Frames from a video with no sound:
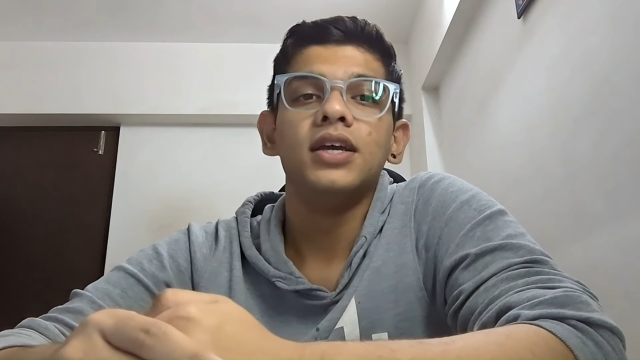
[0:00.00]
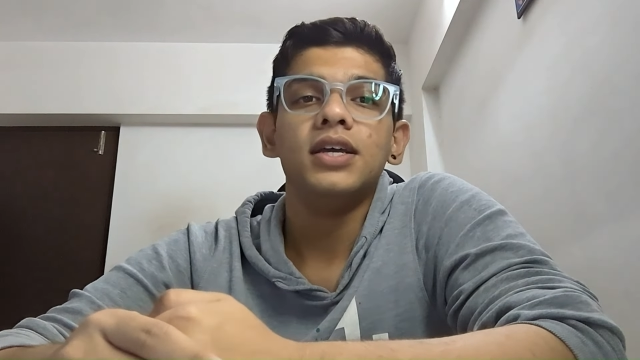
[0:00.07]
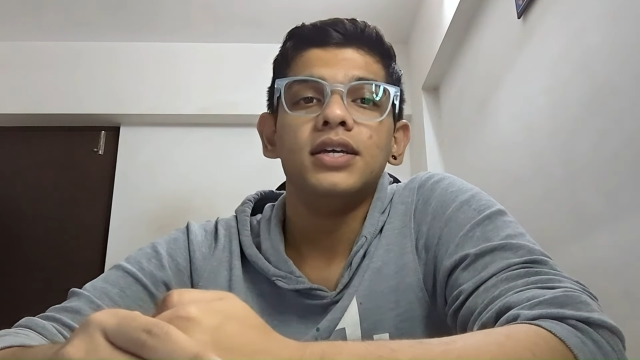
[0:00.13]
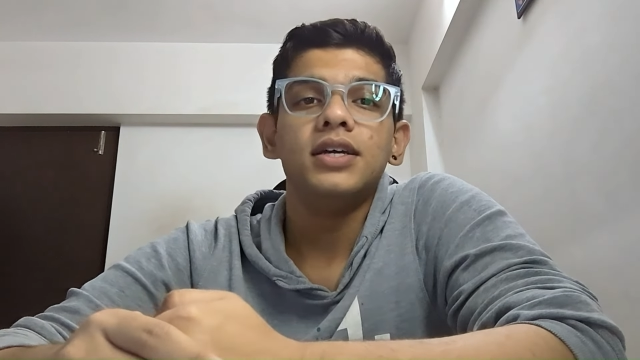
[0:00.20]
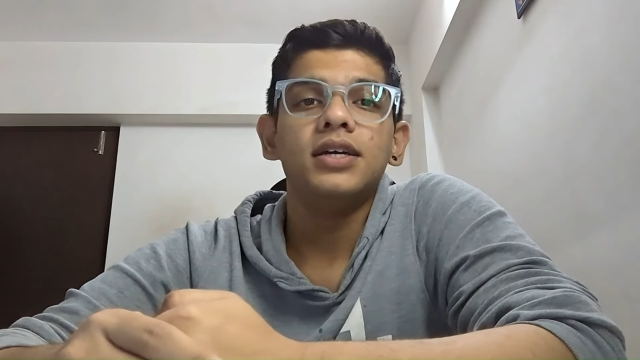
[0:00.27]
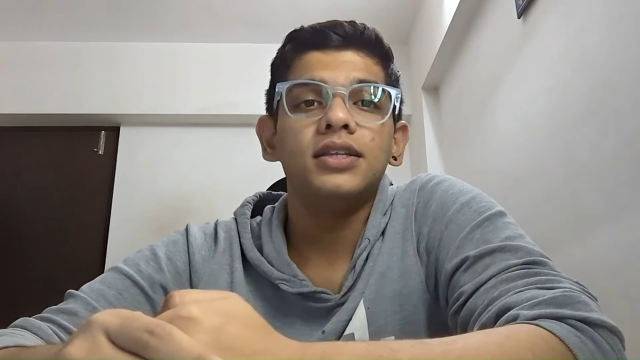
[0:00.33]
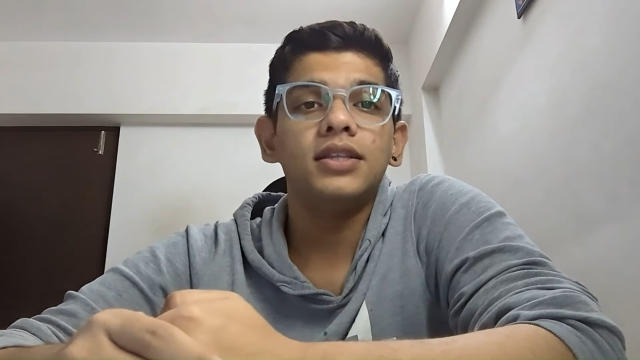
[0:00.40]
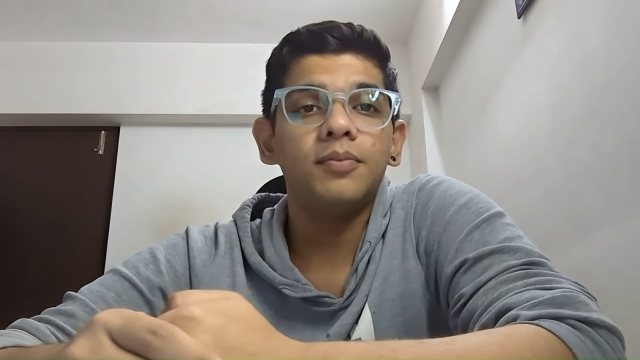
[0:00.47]

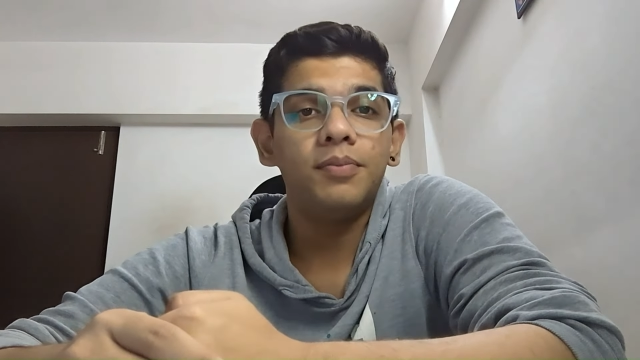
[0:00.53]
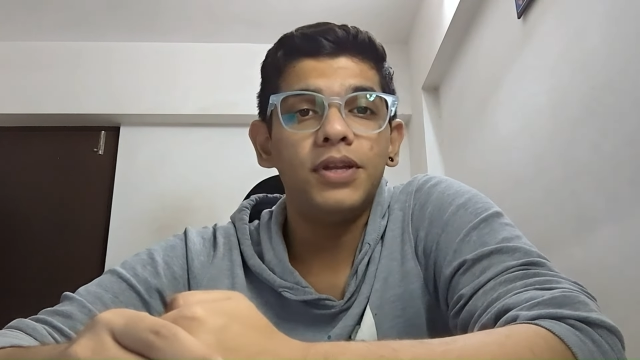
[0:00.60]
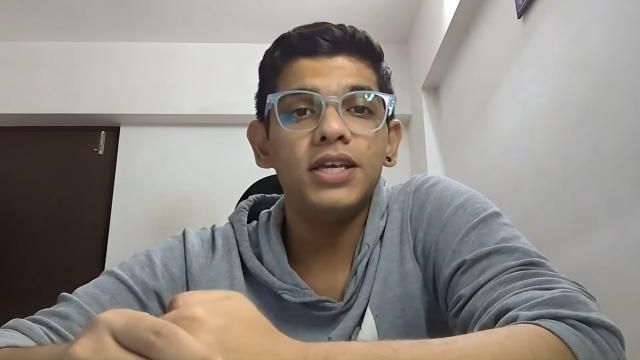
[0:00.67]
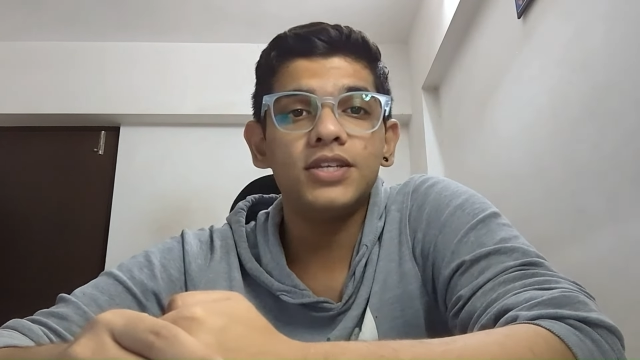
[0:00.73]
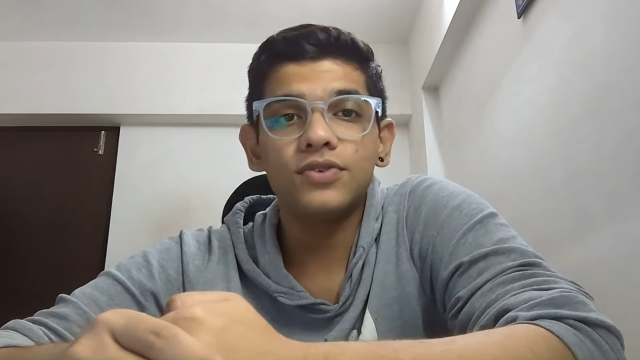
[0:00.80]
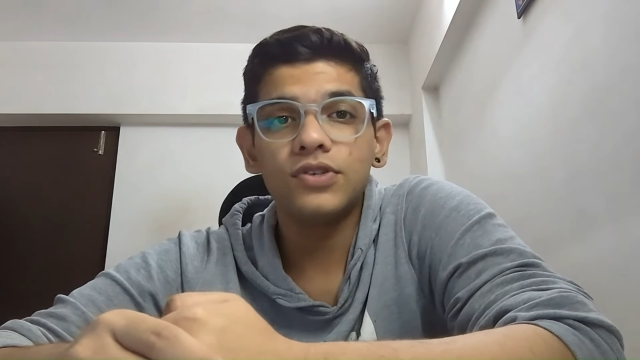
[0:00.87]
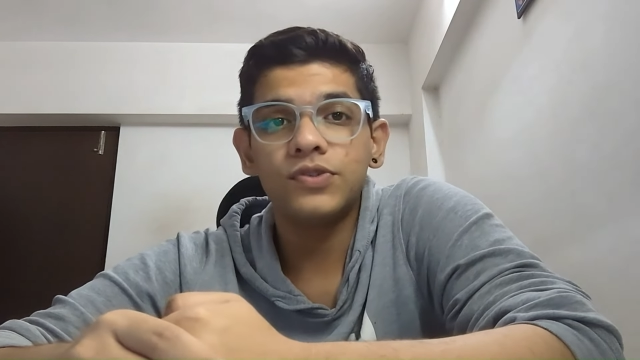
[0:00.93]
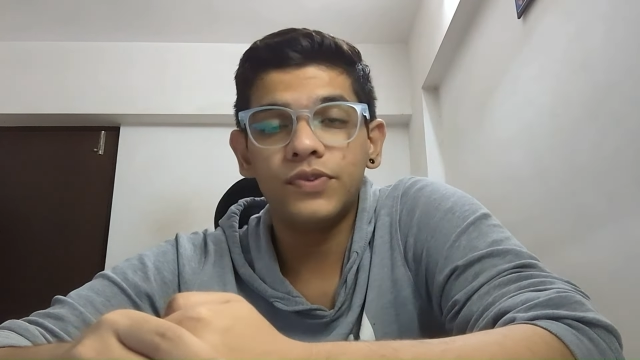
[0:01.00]
the place was
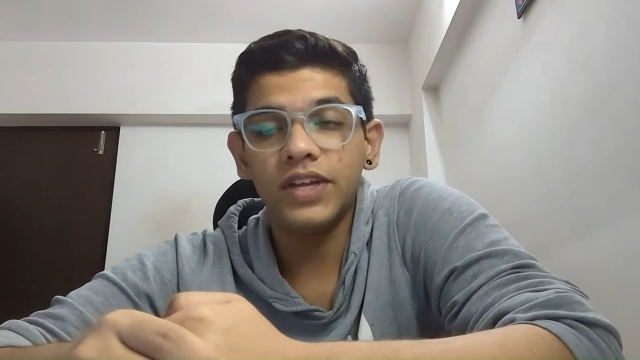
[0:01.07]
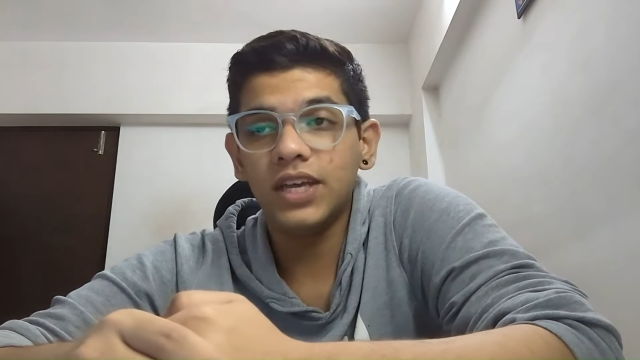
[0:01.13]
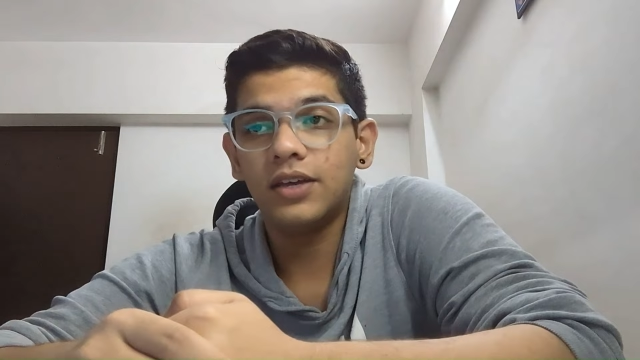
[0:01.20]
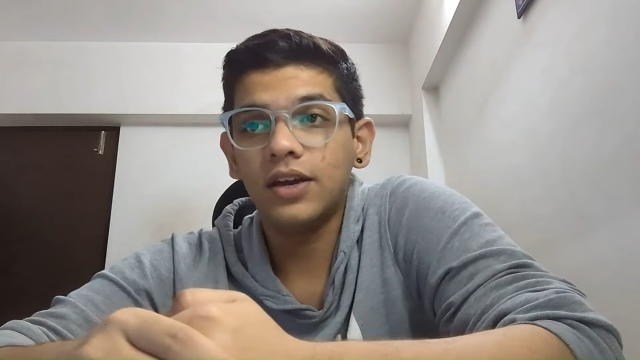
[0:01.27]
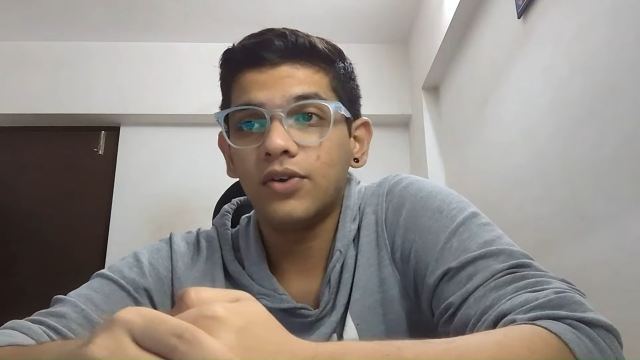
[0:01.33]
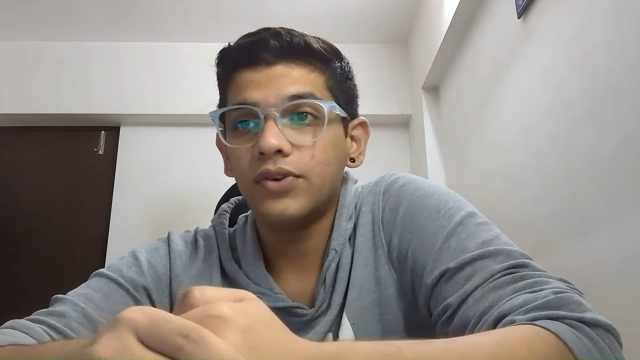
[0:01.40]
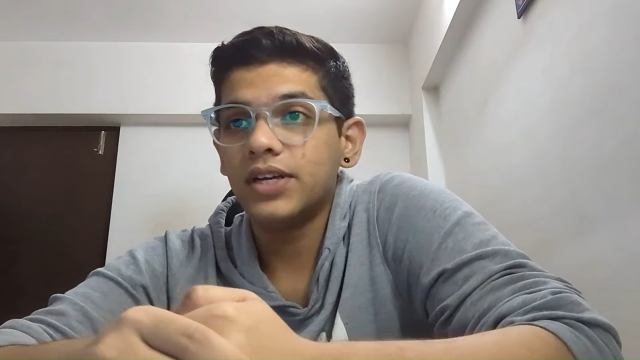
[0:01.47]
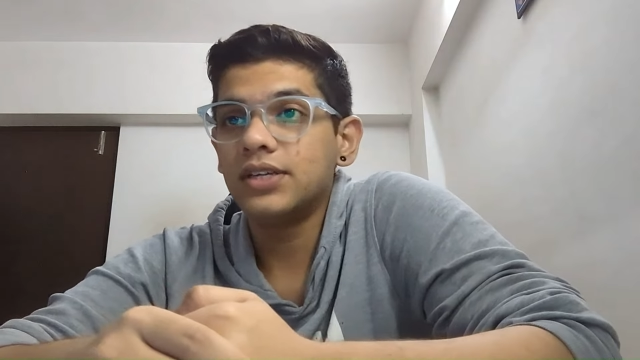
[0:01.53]
very
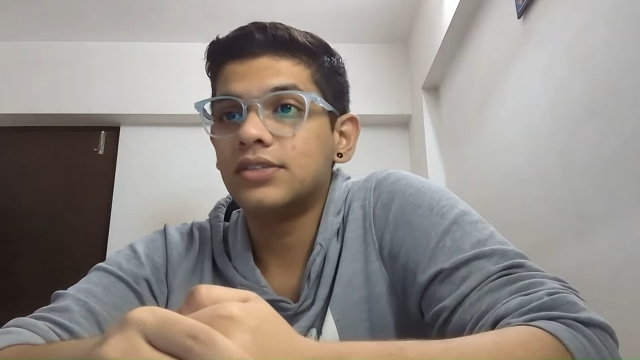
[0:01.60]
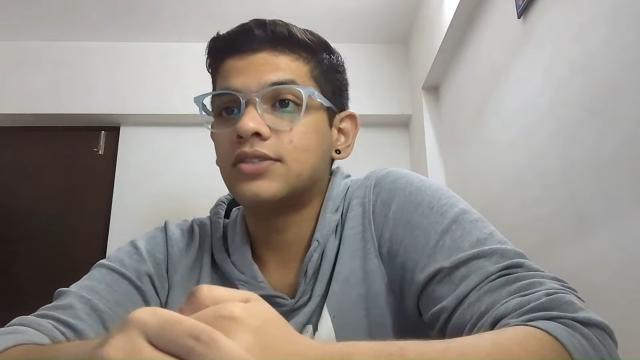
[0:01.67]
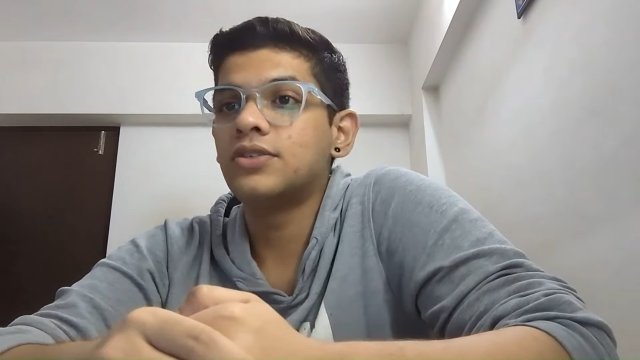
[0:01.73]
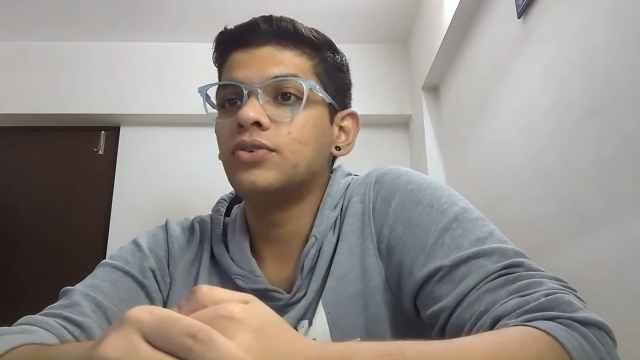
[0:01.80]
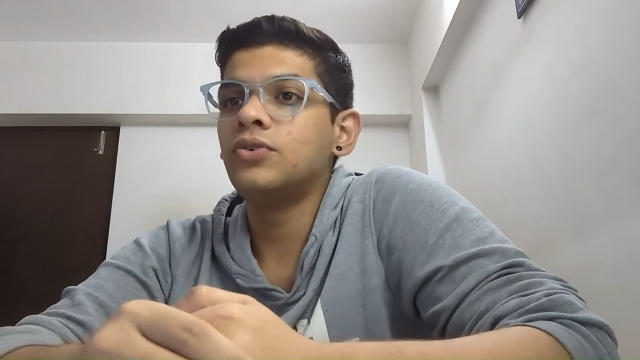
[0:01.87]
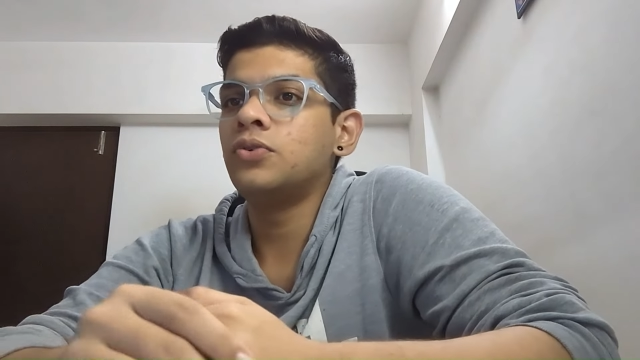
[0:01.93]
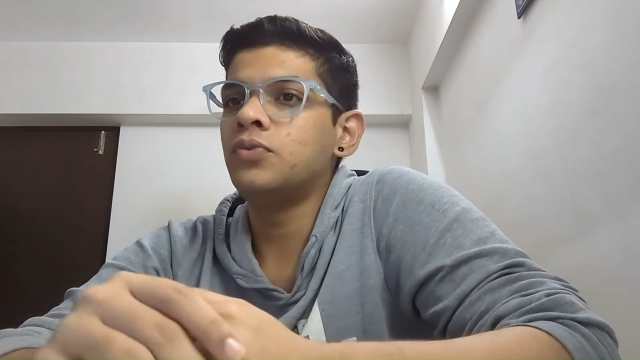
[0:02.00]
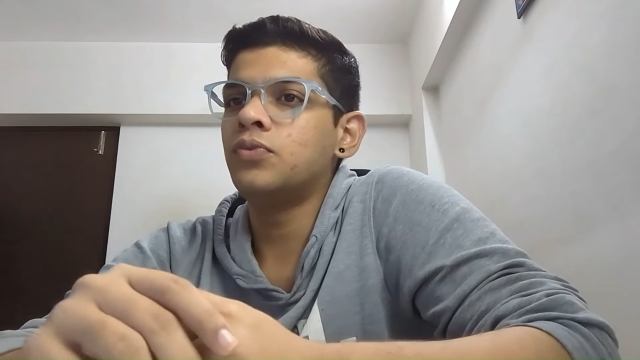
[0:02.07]
crowded. So
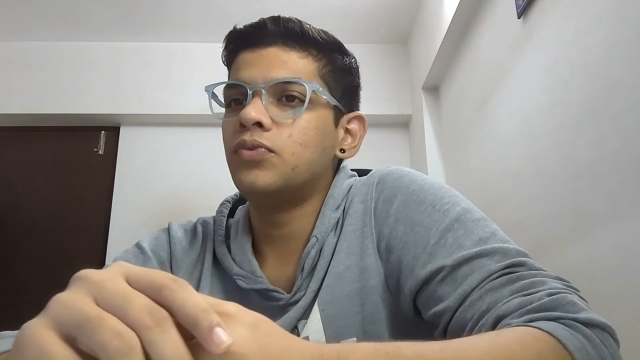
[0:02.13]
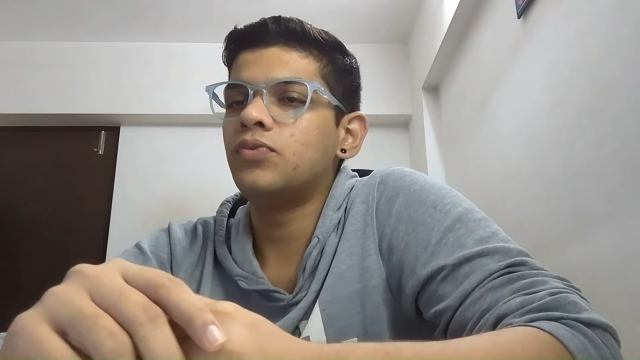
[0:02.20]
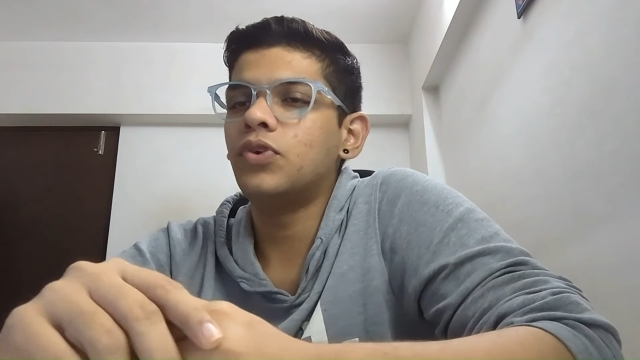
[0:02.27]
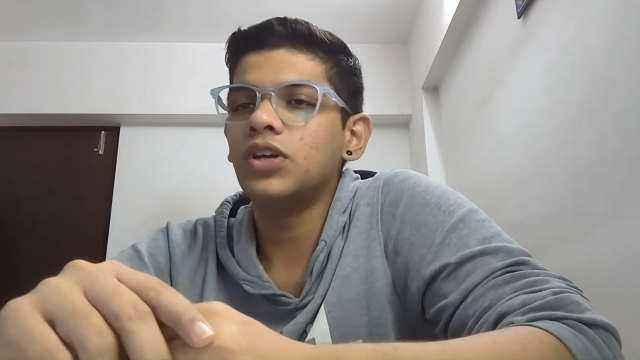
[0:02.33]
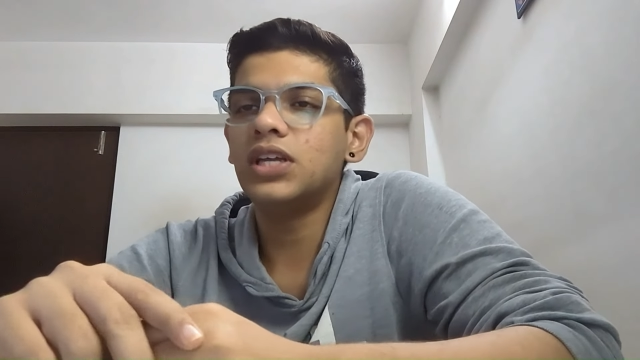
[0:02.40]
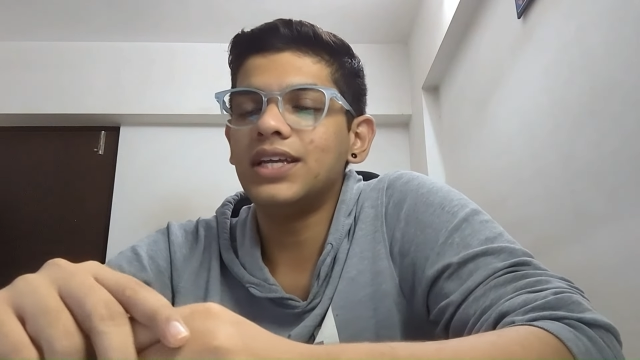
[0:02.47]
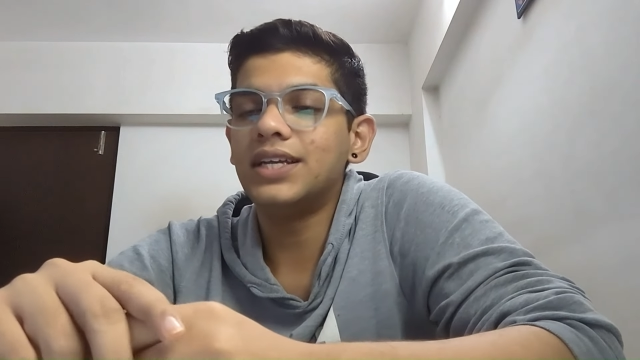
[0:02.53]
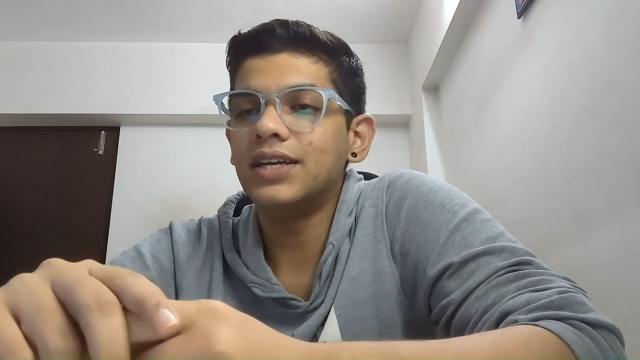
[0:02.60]
what he
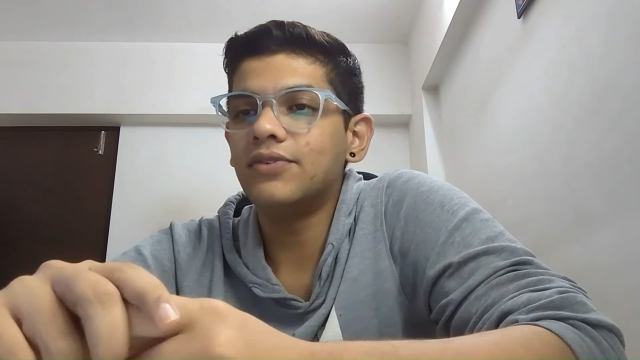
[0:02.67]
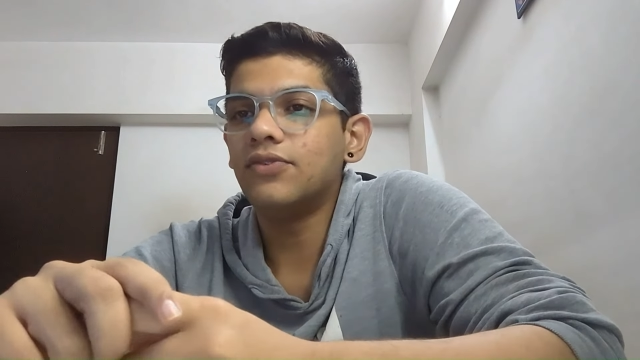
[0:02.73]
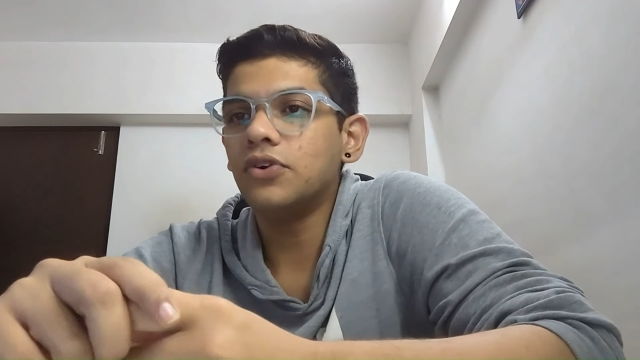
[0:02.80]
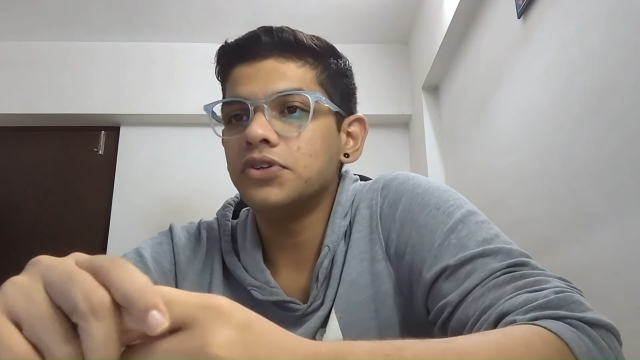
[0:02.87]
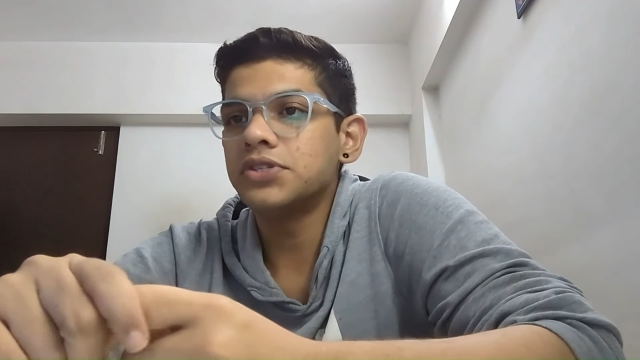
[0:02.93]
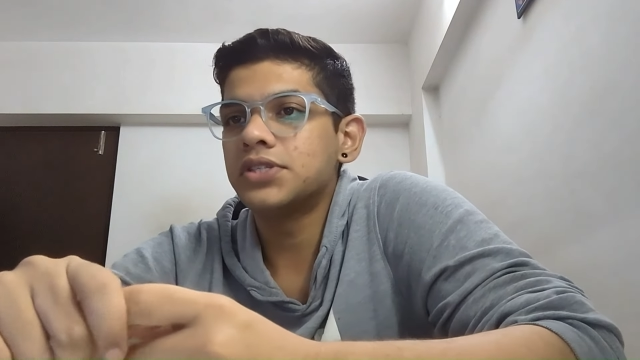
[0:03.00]
did was